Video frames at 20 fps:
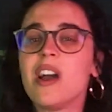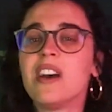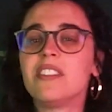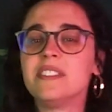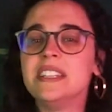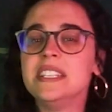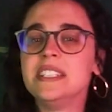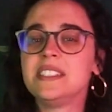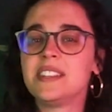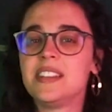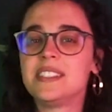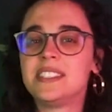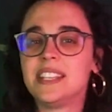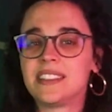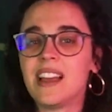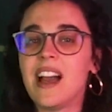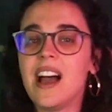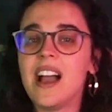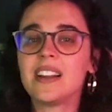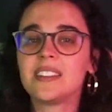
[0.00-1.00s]
Adventures, the
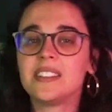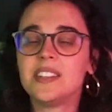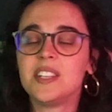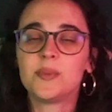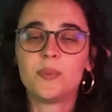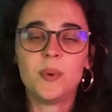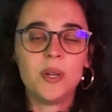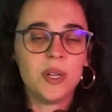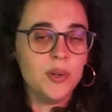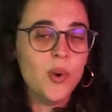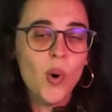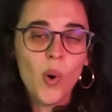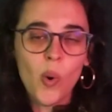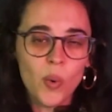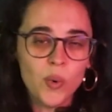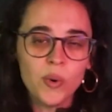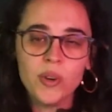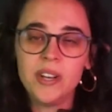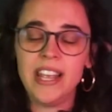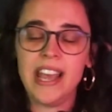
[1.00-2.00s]
characters will not
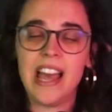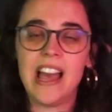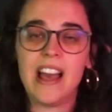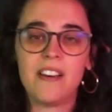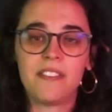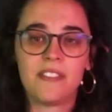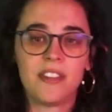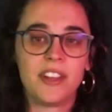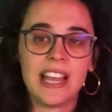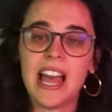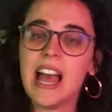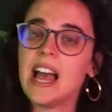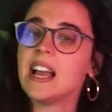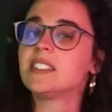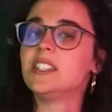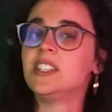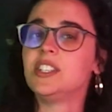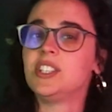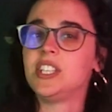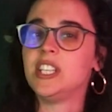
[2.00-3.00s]
only have their
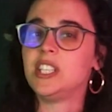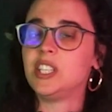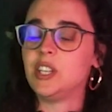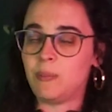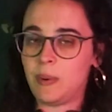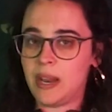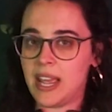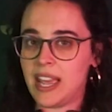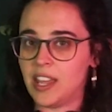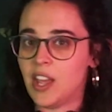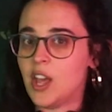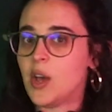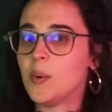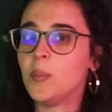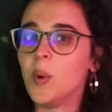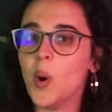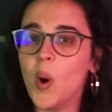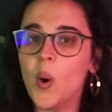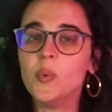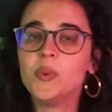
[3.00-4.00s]
character sheet to play,
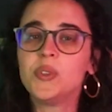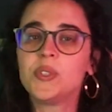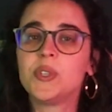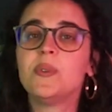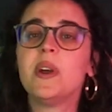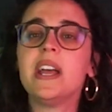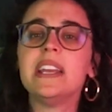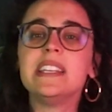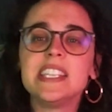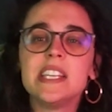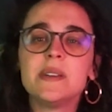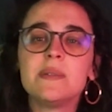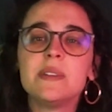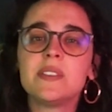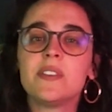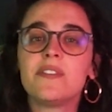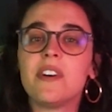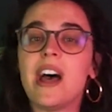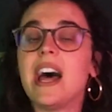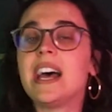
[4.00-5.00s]
but also a series
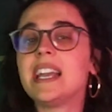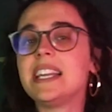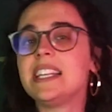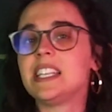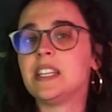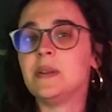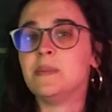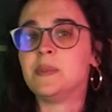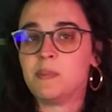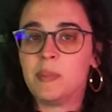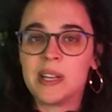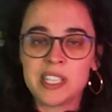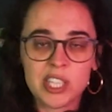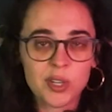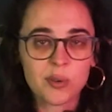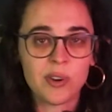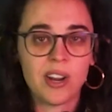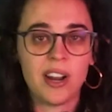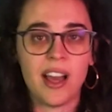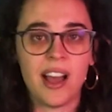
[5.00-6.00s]
of items
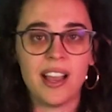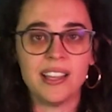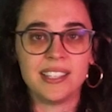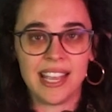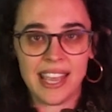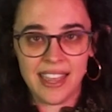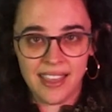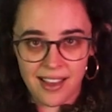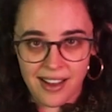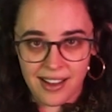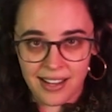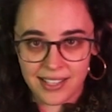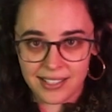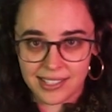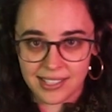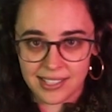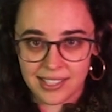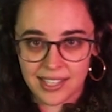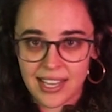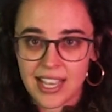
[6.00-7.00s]
materialized in cards.
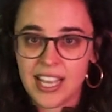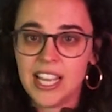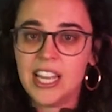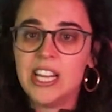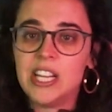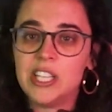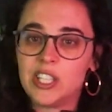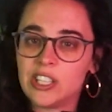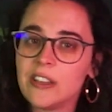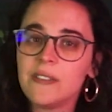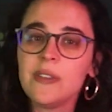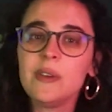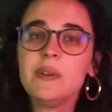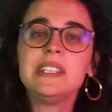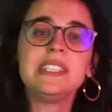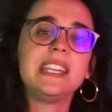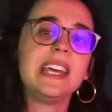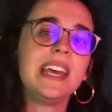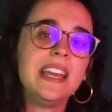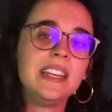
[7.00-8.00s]
To give you
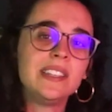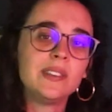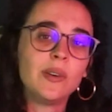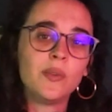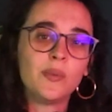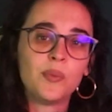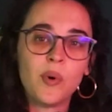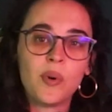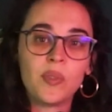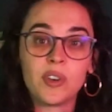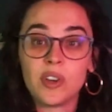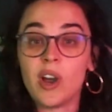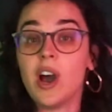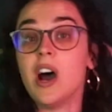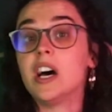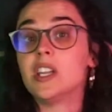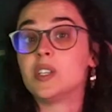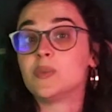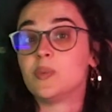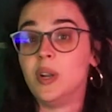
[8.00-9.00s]
a taste of what the
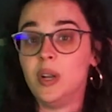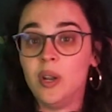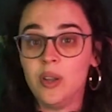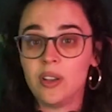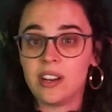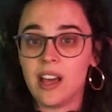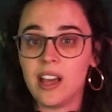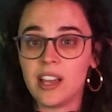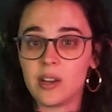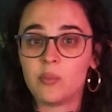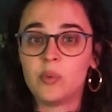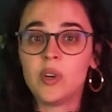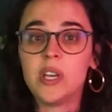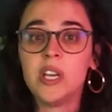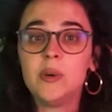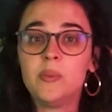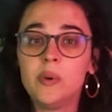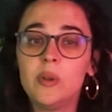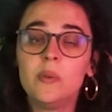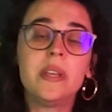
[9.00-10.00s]
cards would look like, we
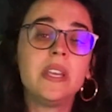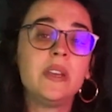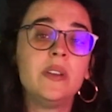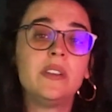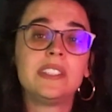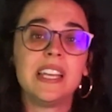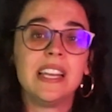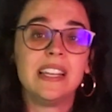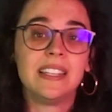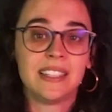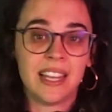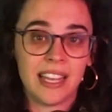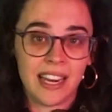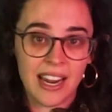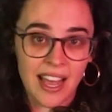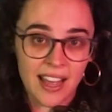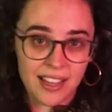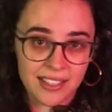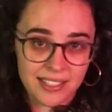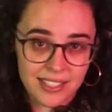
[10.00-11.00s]
will be using
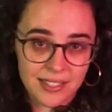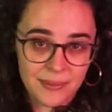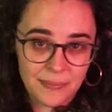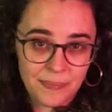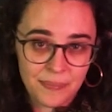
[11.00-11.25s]
Darach's.